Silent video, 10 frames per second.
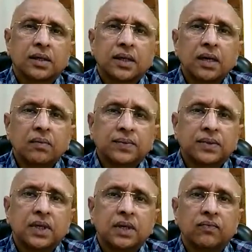a deep
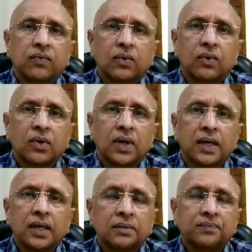sleep whole
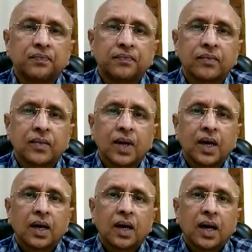night.
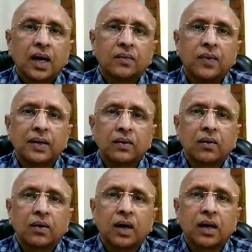And
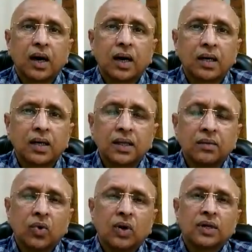when early in
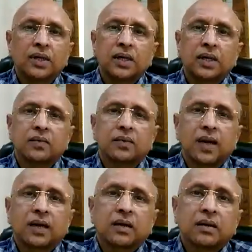the morning, he
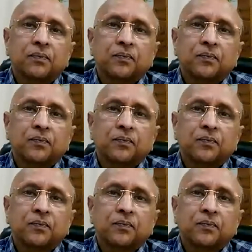waked.